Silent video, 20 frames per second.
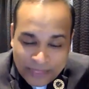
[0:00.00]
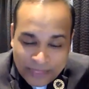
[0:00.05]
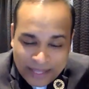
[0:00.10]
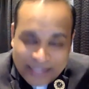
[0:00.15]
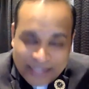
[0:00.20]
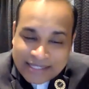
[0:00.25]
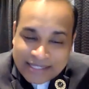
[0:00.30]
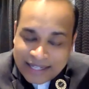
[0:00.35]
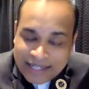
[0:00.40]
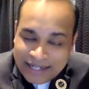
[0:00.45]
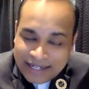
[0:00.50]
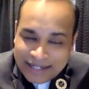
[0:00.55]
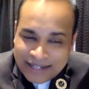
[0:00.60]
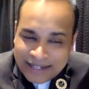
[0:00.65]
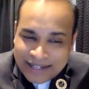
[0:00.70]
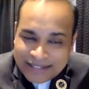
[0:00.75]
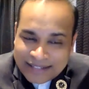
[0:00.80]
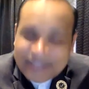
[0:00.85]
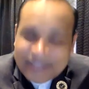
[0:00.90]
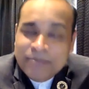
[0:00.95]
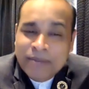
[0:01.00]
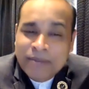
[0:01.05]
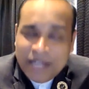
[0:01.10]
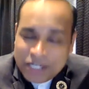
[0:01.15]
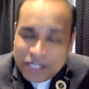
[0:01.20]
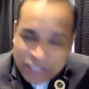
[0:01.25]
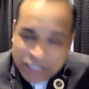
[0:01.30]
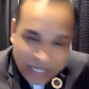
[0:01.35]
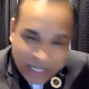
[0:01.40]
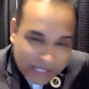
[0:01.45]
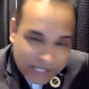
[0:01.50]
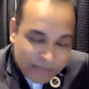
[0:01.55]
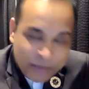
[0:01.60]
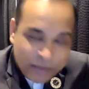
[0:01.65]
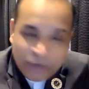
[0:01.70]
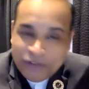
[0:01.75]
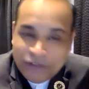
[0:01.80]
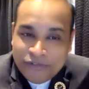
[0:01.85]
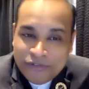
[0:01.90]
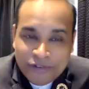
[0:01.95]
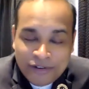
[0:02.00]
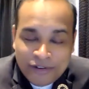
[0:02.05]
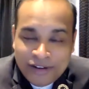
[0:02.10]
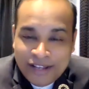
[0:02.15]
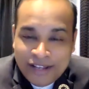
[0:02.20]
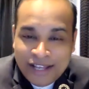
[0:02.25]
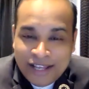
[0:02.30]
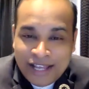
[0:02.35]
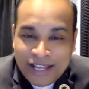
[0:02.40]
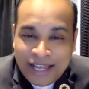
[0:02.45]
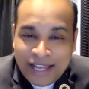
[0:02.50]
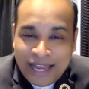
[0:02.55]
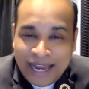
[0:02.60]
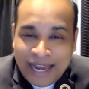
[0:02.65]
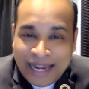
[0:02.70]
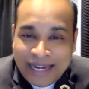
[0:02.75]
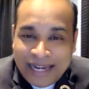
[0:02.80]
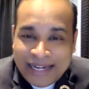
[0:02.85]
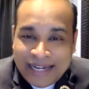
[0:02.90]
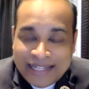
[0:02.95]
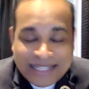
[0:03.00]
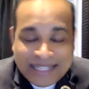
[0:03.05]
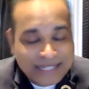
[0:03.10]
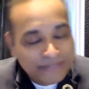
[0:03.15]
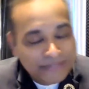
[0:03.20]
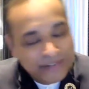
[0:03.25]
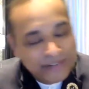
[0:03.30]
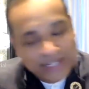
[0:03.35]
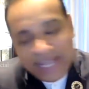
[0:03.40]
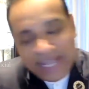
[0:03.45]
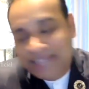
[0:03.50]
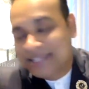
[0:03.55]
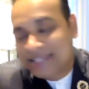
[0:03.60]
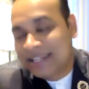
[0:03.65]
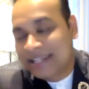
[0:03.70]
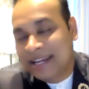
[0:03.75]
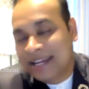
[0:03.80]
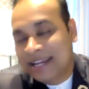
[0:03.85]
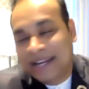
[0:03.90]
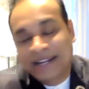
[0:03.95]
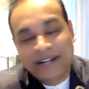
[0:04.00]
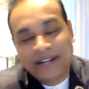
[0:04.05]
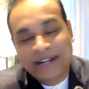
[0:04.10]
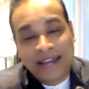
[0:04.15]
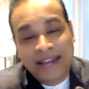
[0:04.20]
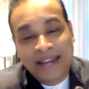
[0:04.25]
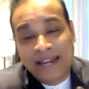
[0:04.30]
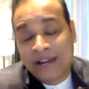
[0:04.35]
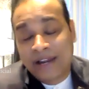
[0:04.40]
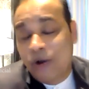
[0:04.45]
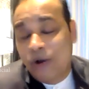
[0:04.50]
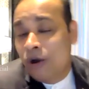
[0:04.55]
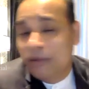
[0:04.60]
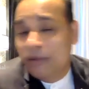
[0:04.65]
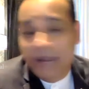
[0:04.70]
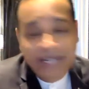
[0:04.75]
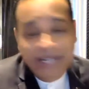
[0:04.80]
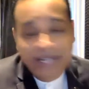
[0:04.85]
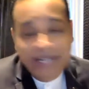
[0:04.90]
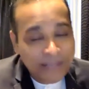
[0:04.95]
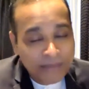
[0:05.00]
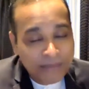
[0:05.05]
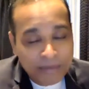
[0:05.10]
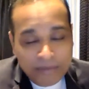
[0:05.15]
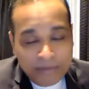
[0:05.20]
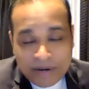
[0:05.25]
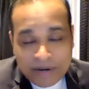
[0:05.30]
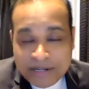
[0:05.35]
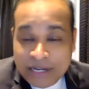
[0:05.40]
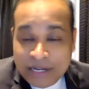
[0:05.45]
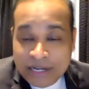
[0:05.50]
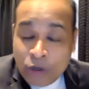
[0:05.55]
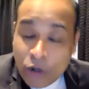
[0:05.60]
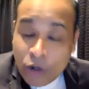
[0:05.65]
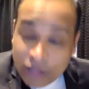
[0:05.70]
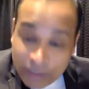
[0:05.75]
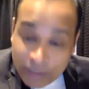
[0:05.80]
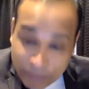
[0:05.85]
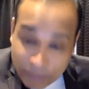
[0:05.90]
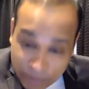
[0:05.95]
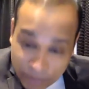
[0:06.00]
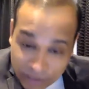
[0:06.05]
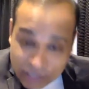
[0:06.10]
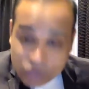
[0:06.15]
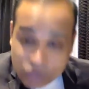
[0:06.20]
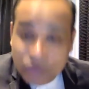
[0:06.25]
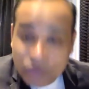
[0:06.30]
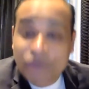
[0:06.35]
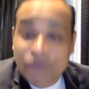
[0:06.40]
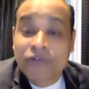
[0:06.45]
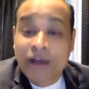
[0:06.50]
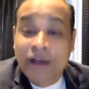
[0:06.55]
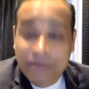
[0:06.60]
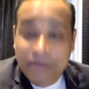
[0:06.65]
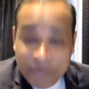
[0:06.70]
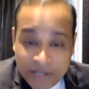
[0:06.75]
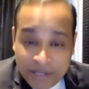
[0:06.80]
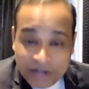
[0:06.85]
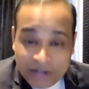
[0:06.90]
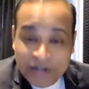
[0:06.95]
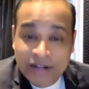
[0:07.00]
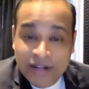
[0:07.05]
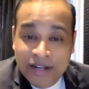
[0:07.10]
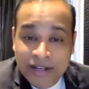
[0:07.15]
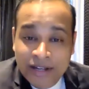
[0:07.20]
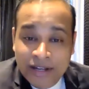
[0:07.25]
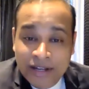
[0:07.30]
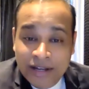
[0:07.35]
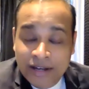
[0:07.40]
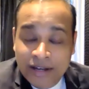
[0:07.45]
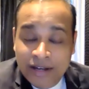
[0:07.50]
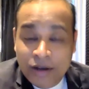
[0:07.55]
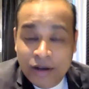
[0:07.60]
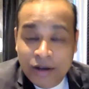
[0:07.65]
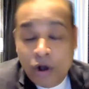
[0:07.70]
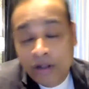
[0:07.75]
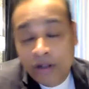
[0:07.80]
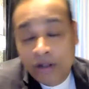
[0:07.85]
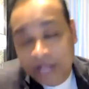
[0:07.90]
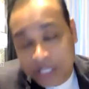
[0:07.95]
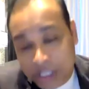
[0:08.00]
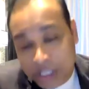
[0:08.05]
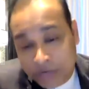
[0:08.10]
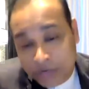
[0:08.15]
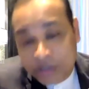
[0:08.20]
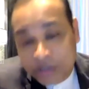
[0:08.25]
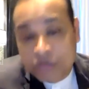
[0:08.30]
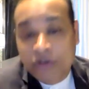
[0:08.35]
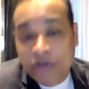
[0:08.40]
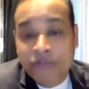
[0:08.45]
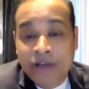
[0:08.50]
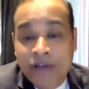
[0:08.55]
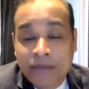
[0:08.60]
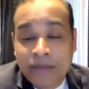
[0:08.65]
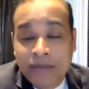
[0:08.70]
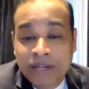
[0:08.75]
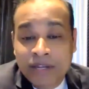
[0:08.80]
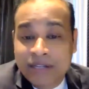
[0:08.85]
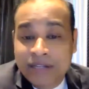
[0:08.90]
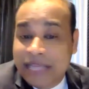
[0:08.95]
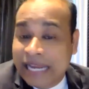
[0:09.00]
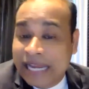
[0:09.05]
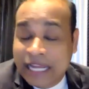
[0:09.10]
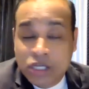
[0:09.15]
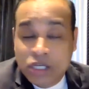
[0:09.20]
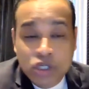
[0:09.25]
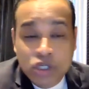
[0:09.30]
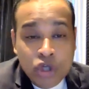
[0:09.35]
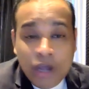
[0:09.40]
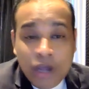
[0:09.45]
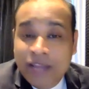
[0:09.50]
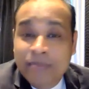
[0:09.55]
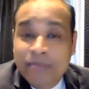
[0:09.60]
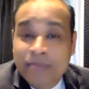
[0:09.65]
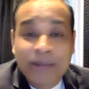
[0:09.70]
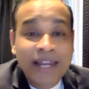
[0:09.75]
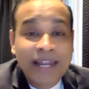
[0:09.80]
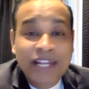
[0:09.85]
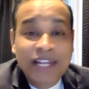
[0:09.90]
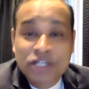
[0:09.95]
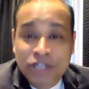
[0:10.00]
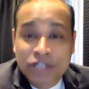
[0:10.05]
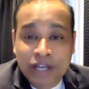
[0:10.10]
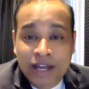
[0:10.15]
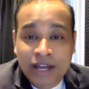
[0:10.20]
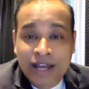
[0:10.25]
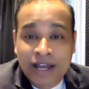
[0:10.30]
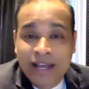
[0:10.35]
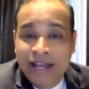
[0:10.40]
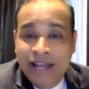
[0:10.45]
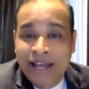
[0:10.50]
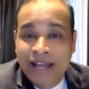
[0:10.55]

He said, sir, Malaysia is beautiful and it's a fantastic country, and all my team members and all the pearls who have come here, all the achievers who have come here, they're enjoying Malaysia.